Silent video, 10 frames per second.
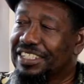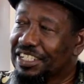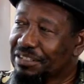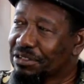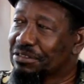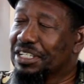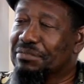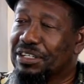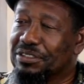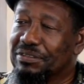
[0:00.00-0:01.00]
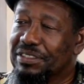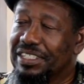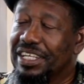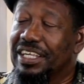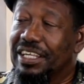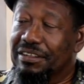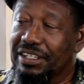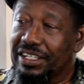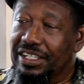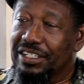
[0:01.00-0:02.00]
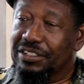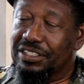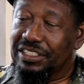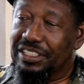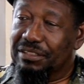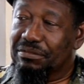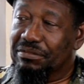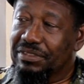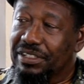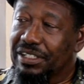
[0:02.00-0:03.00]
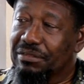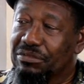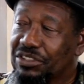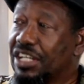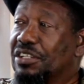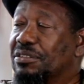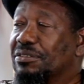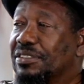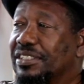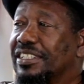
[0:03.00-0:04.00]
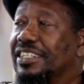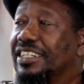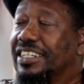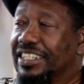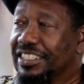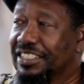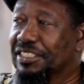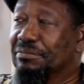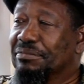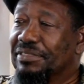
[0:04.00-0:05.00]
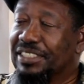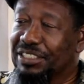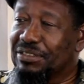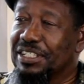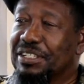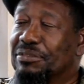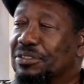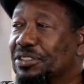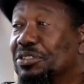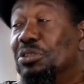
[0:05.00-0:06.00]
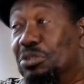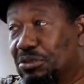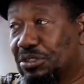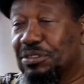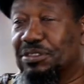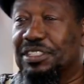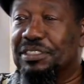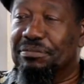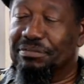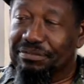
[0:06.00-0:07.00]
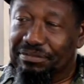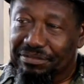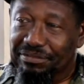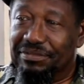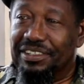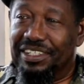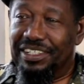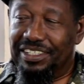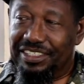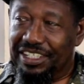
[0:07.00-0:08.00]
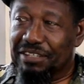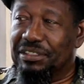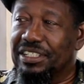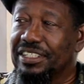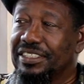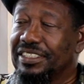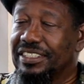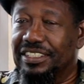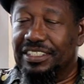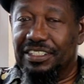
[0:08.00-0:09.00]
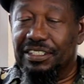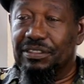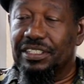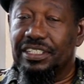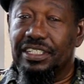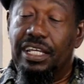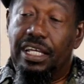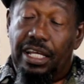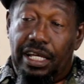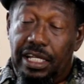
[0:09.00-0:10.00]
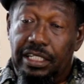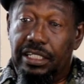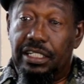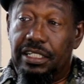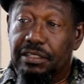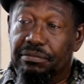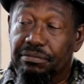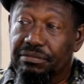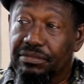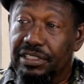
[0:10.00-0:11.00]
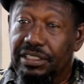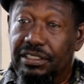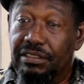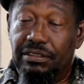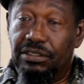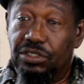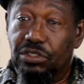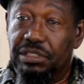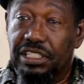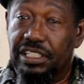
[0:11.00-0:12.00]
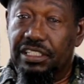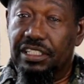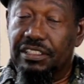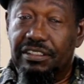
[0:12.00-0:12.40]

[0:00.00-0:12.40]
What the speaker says: me ride back over there. Because I had a cousin named Jando, and he's one of the person who used to take me there now and then. Until we show making thing